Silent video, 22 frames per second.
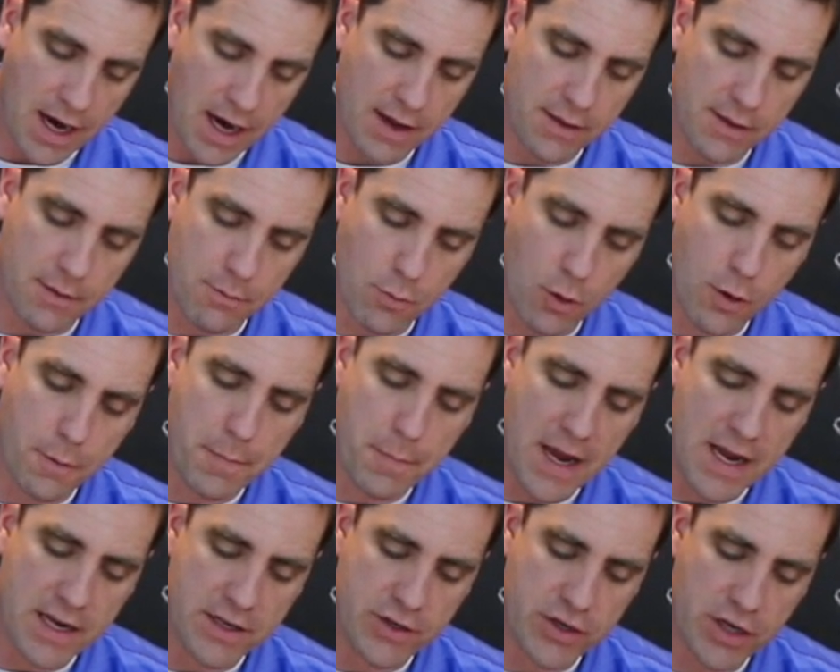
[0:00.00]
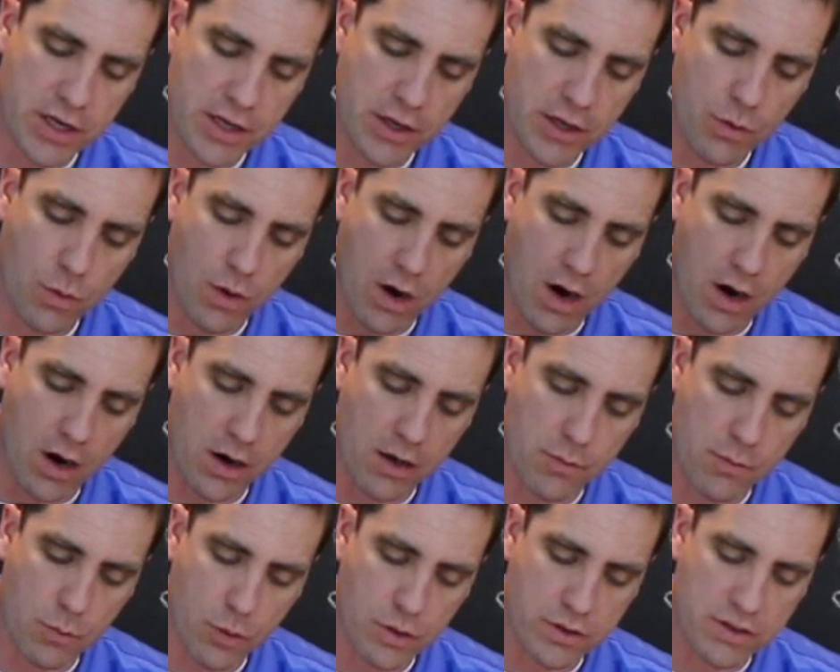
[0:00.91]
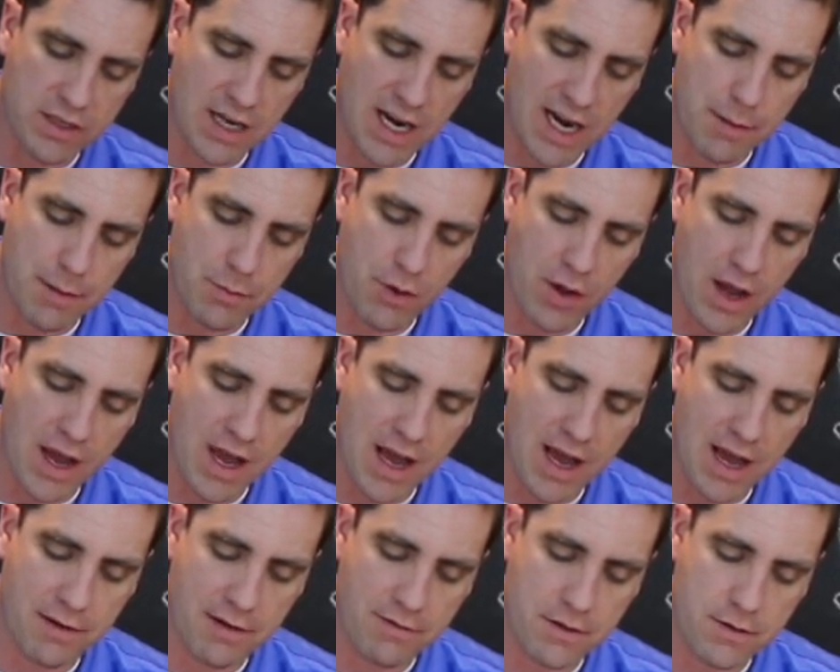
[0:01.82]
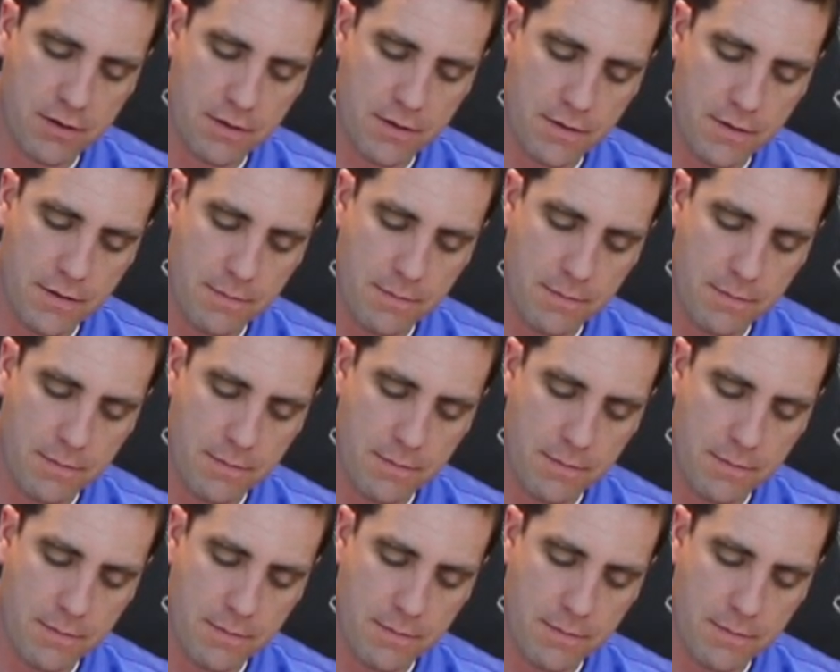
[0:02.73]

And the more patient you are, the more time you have,